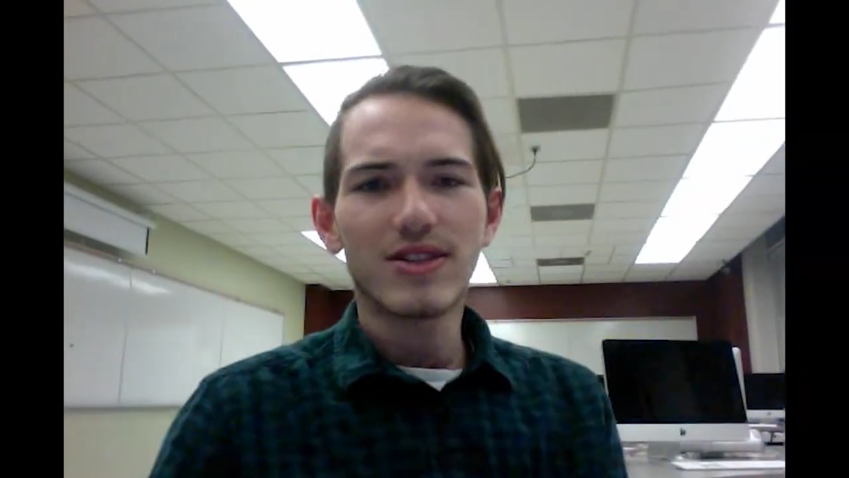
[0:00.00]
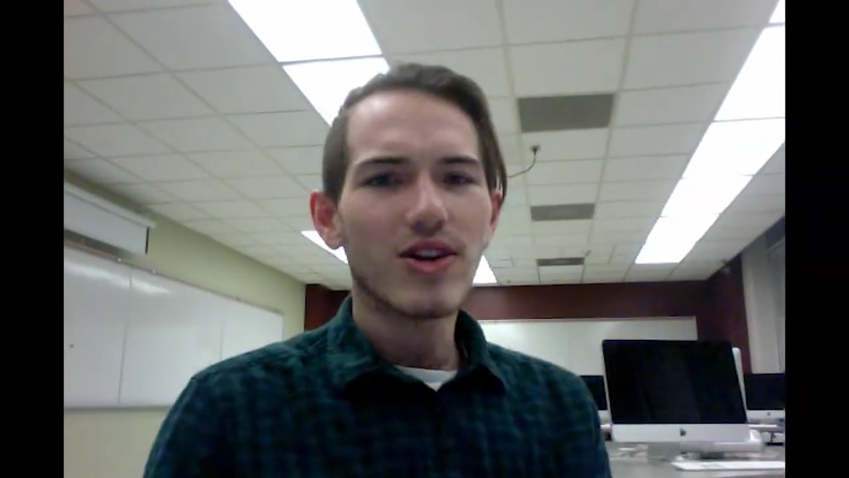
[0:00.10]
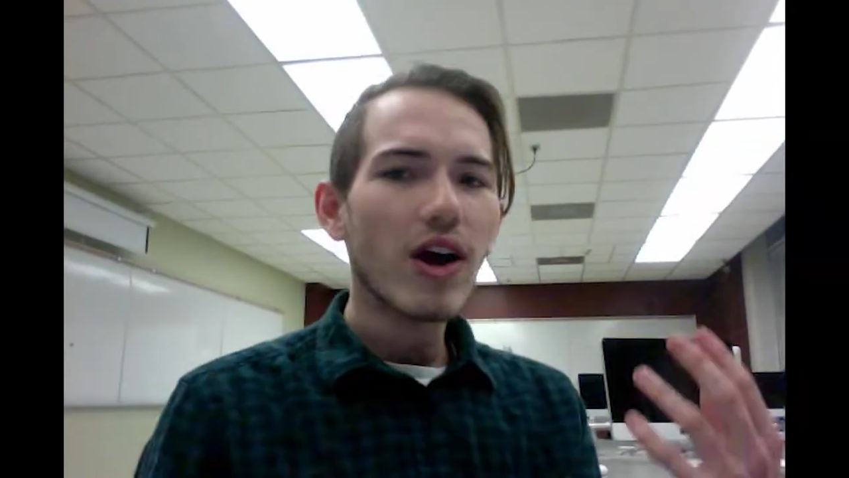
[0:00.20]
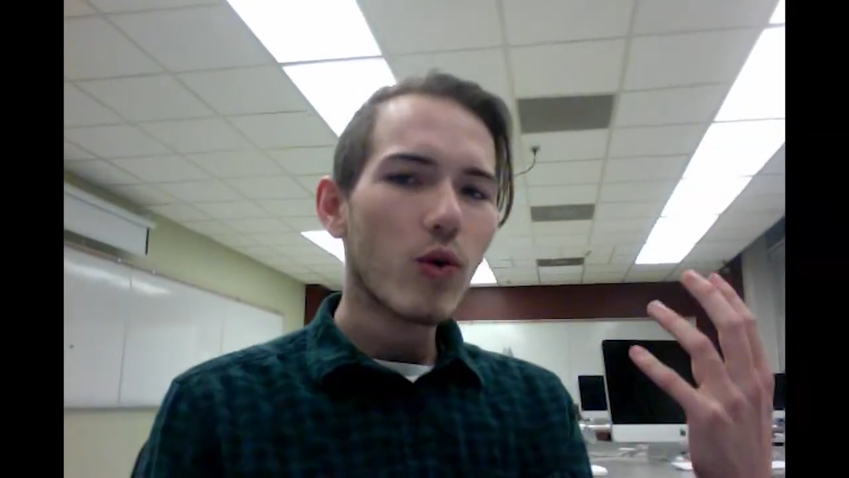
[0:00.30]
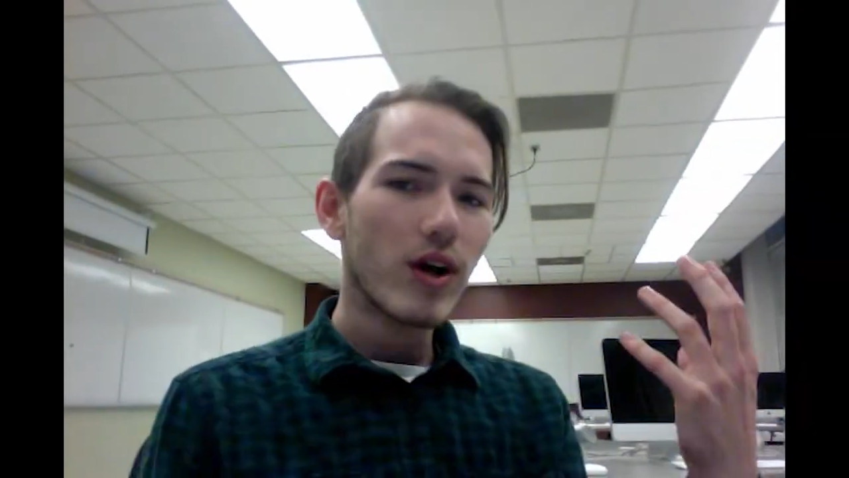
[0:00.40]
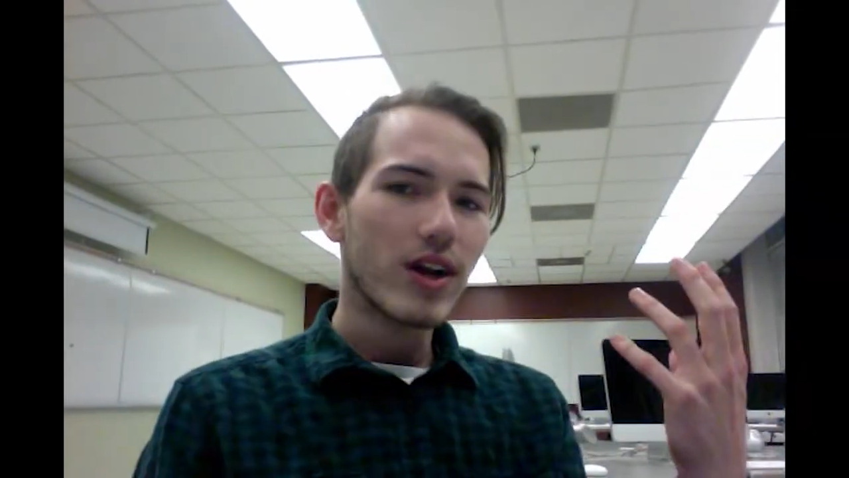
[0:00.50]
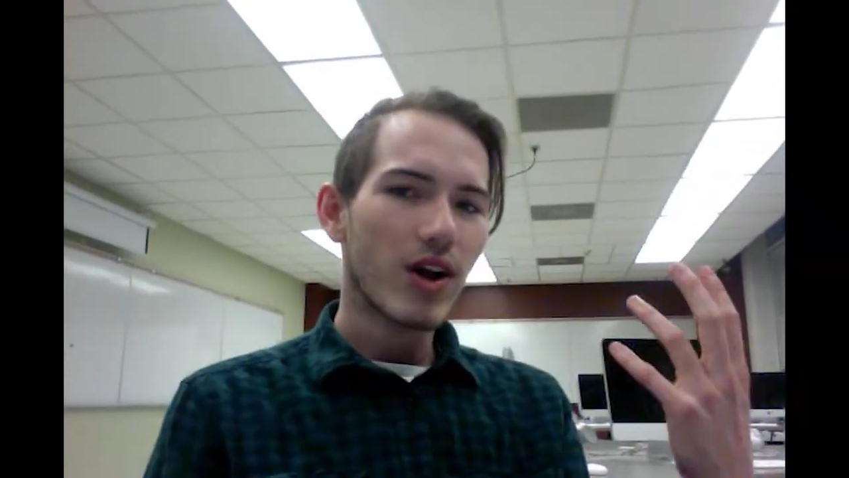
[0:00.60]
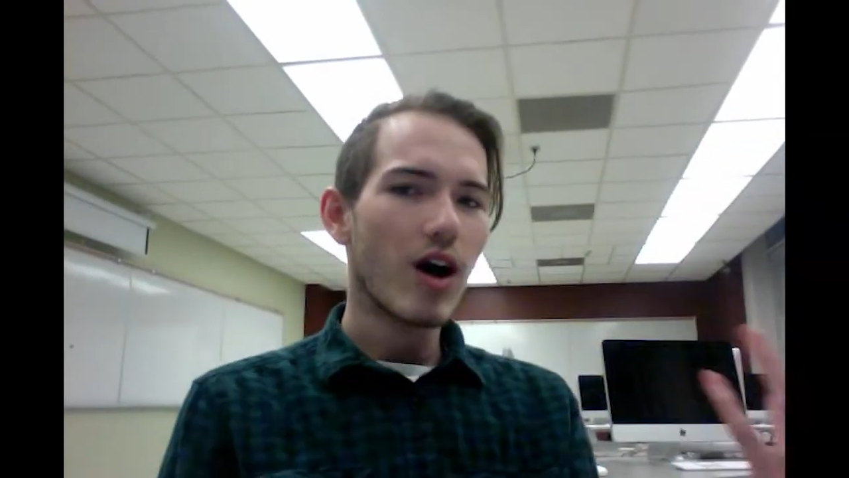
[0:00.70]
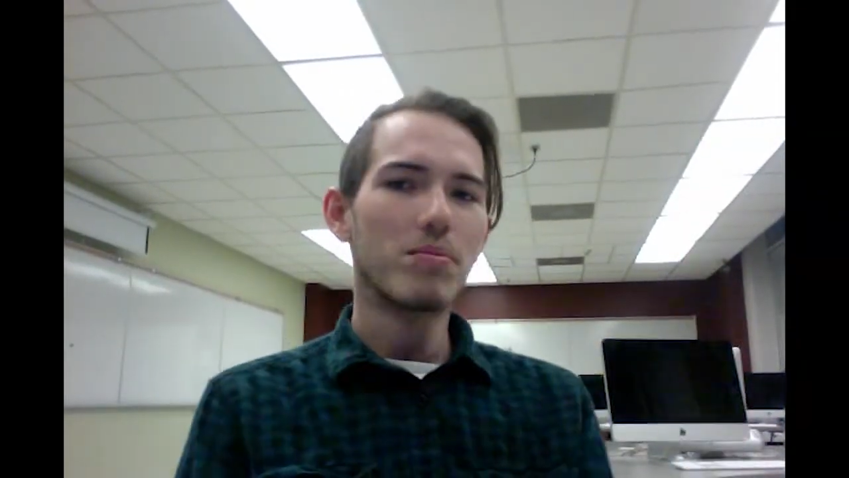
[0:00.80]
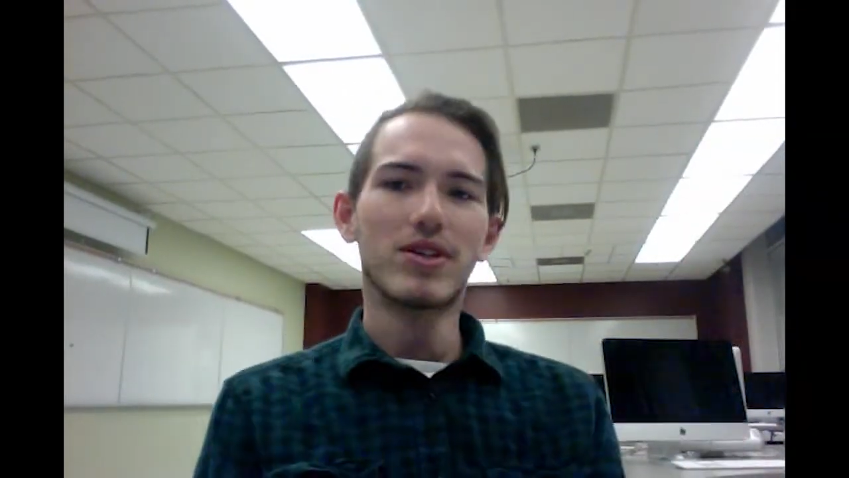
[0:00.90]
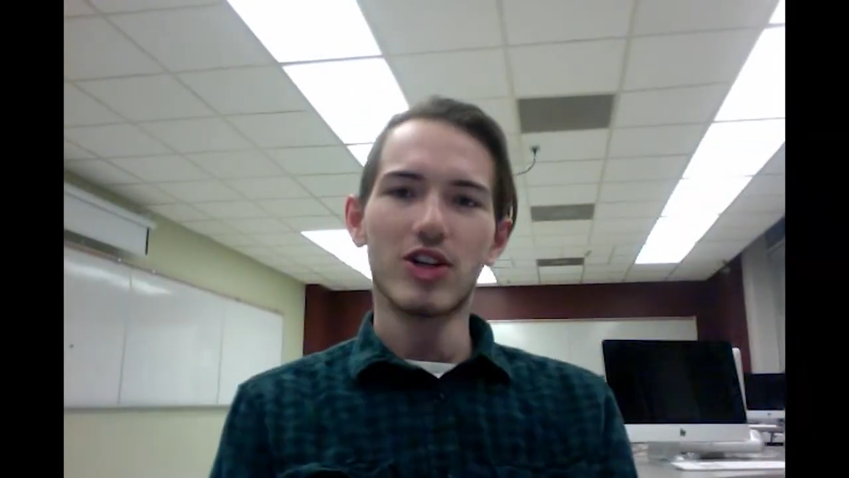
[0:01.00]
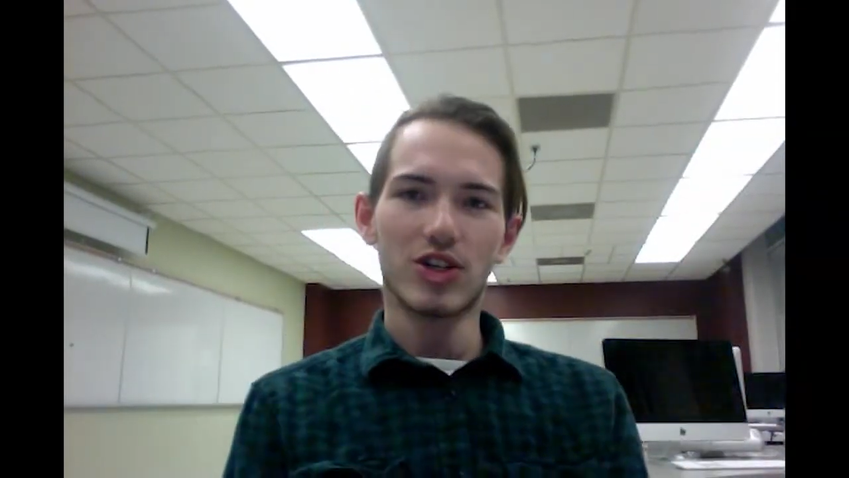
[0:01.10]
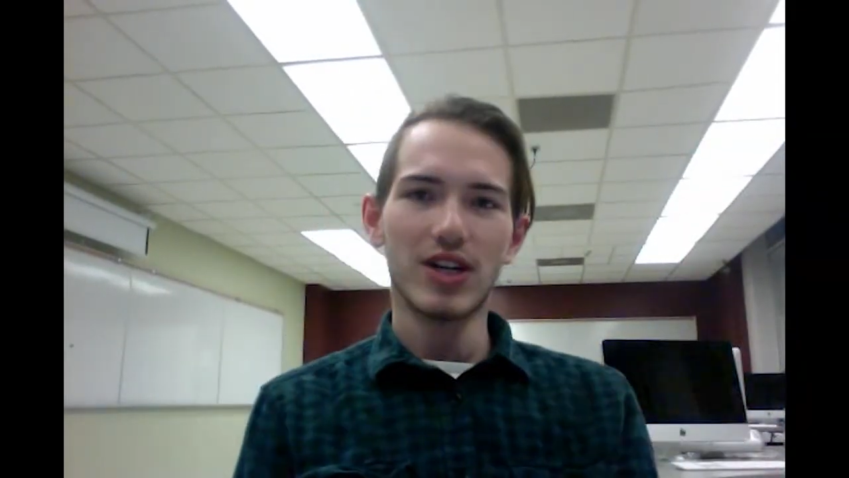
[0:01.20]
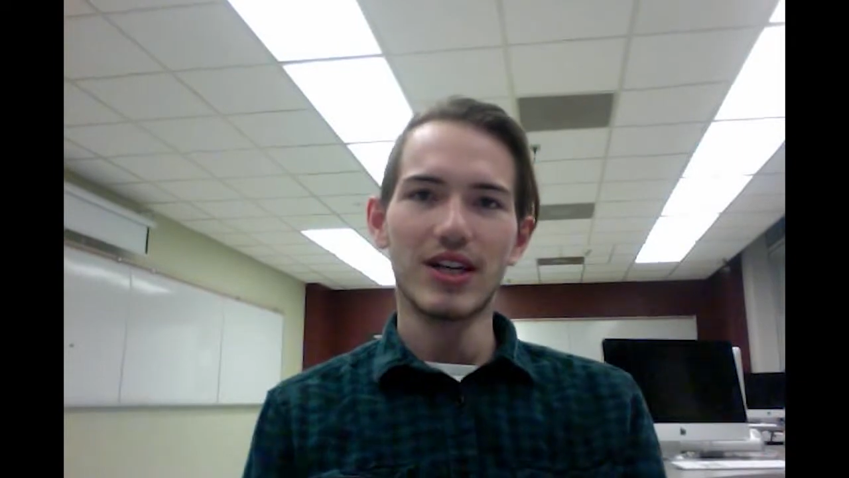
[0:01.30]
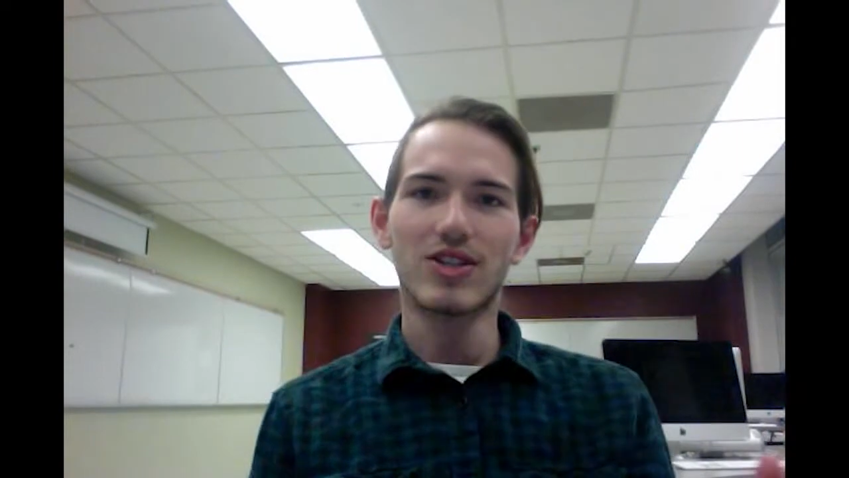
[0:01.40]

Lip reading: It's not quite a competition.